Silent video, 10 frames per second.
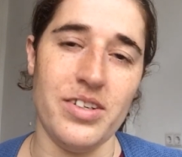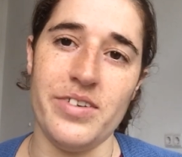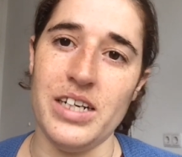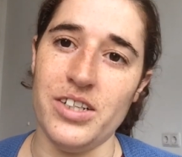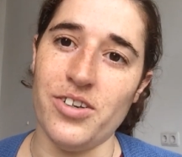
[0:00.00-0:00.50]

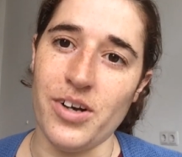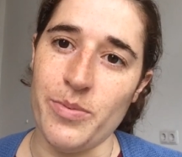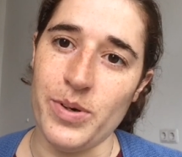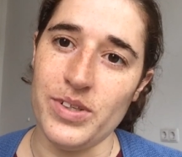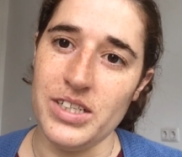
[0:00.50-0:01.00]
really talk
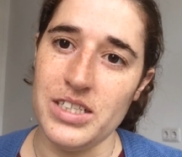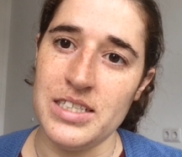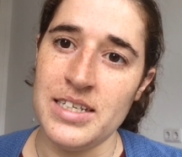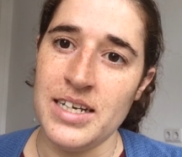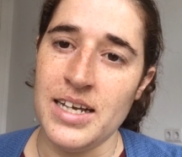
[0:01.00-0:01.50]
about
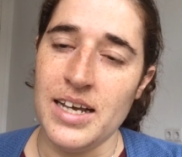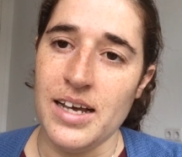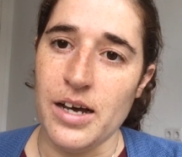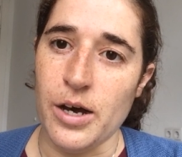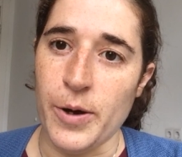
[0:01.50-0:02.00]
this
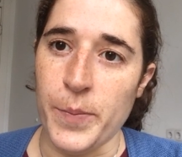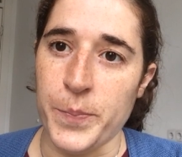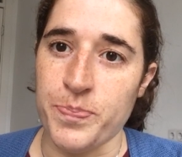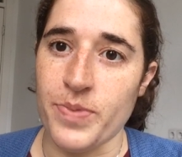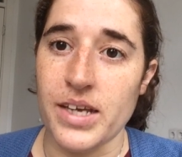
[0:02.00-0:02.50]

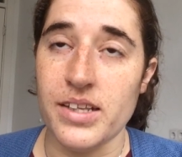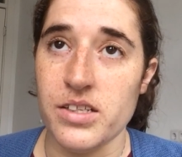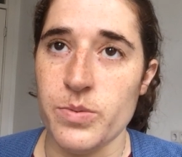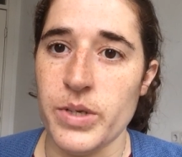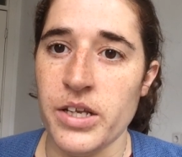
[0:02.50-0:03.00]
in
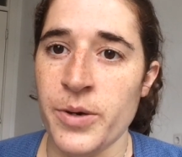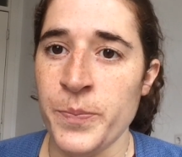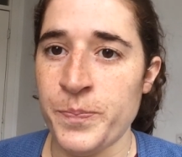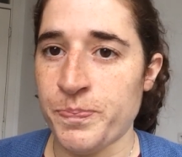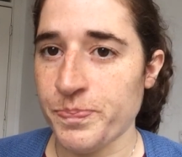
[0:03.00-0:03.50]
this video,
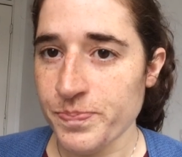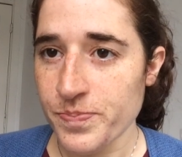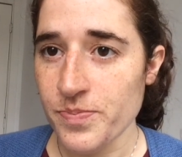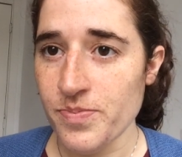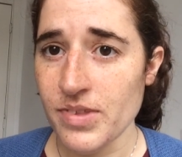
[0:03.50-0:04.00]

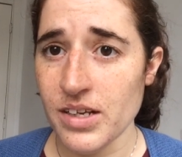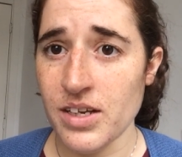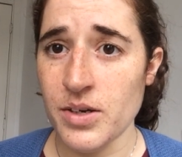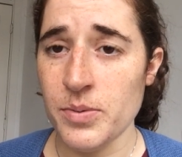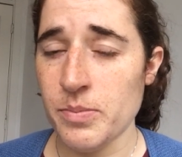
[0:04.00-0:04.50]

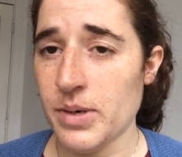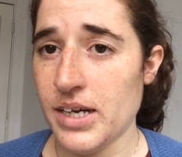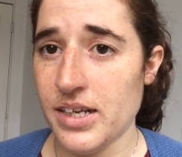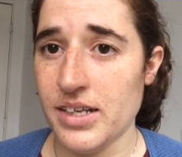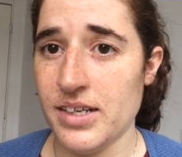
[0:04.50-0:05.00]

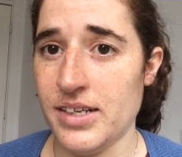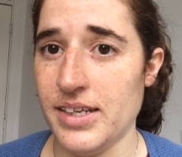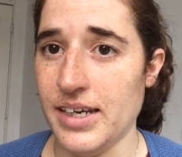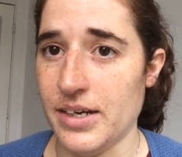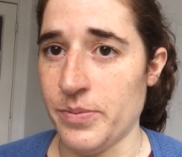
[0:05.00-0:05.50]
but
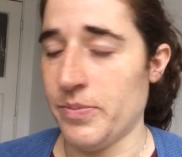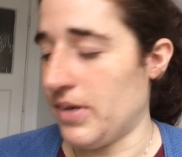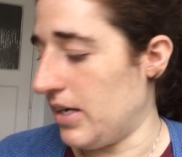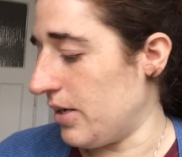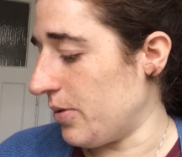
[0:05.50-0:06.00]
yeah.
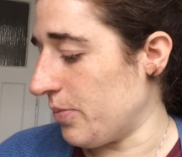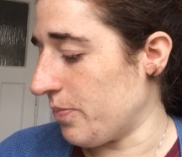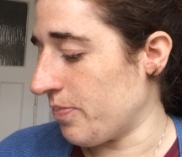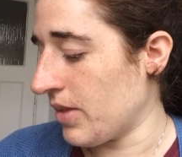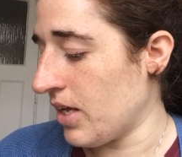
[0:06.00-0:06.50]

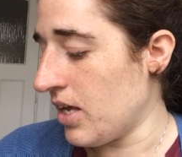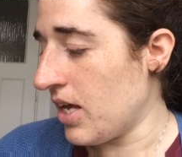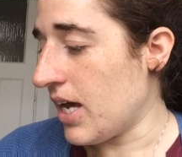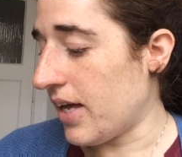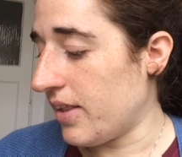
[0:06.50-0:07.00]

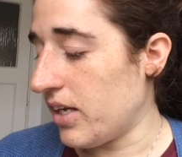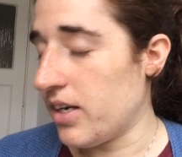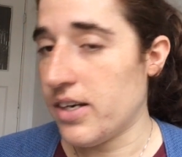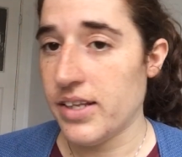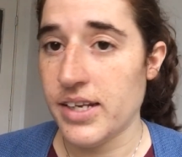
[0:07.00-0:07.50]
And
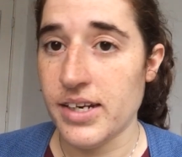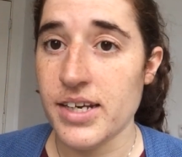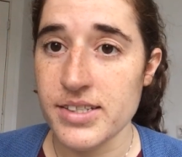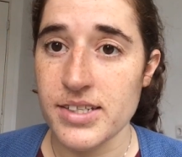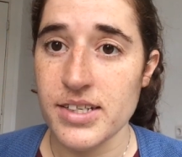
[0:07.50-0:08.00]
then the
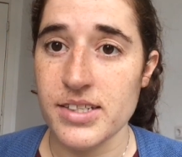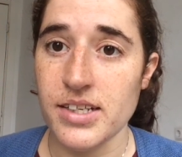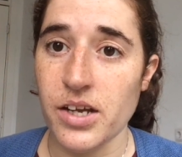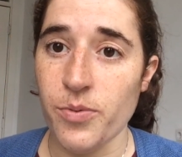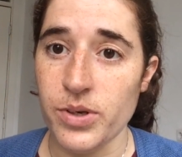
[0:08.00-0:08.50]
next things
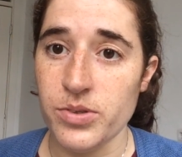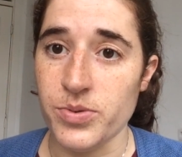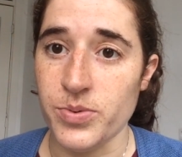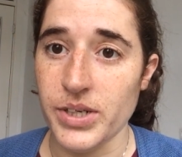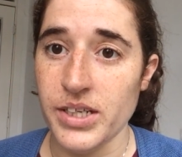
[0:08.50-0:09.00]
that I want
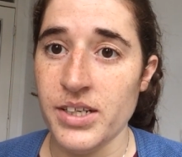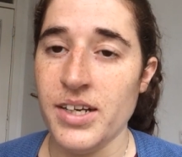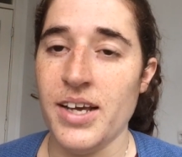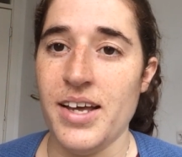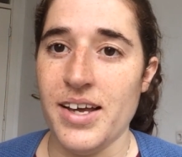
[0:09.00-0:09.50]
to read,
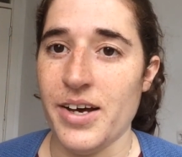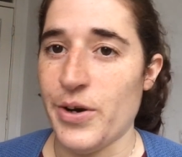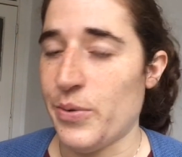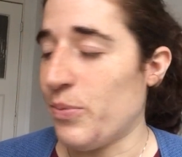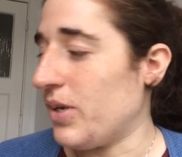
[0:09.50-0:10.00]

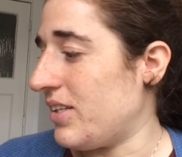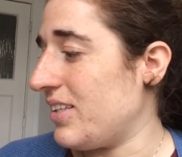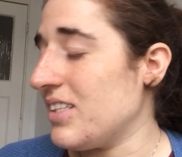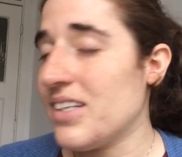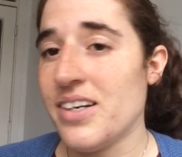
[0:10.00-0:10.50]
well,
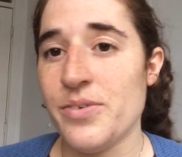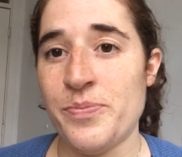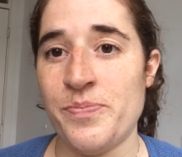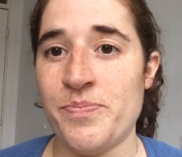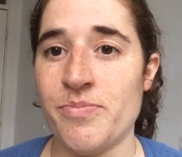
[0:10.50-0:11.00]
these are
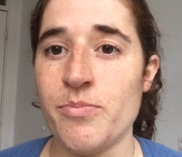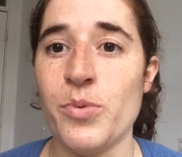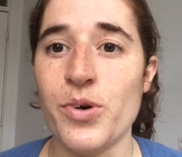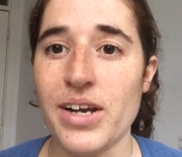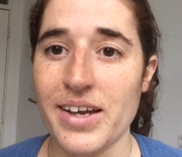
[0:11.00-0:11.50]

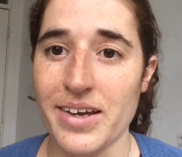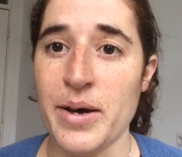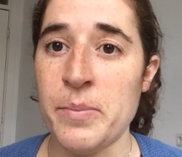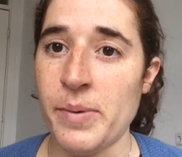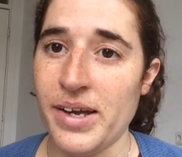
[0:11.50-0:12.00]
more like
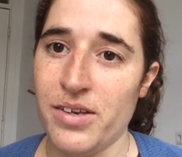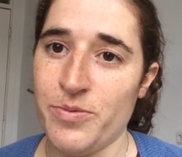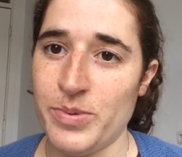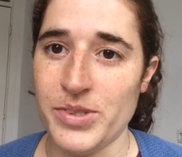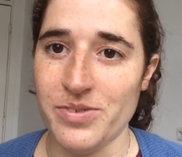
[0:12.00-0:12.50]
a pile
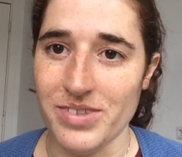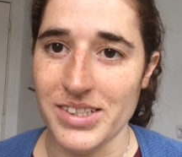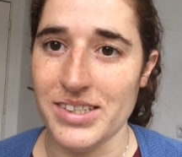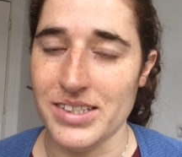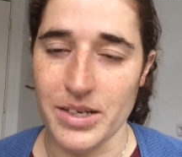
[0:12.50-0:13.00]
of
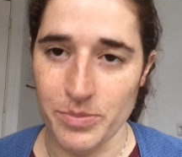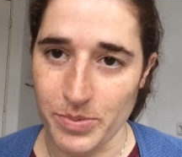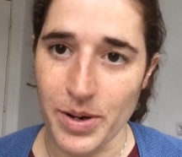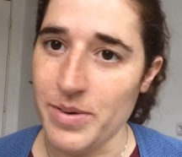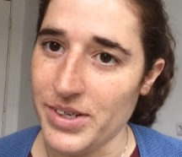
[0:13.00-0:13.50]
possibilities. I'm
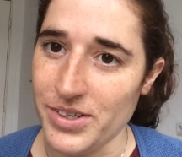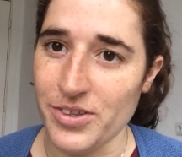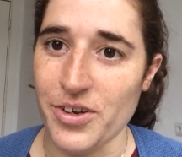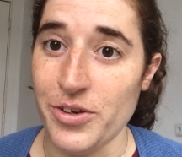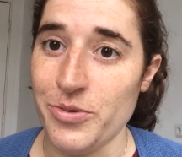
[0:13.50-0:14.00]
probably not
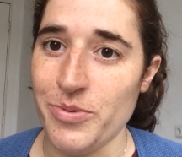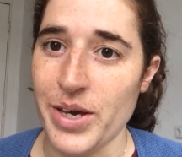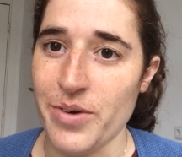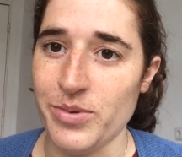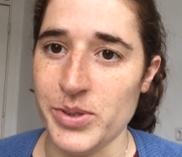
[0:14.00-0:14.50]
going to be
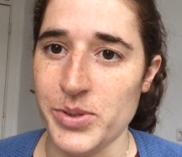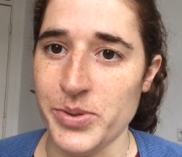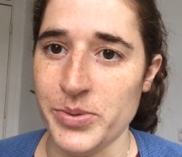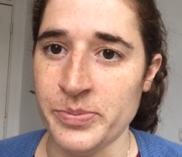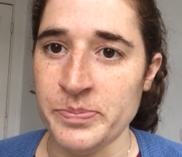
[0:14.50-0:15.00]
able
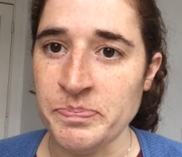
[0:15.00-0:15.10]
to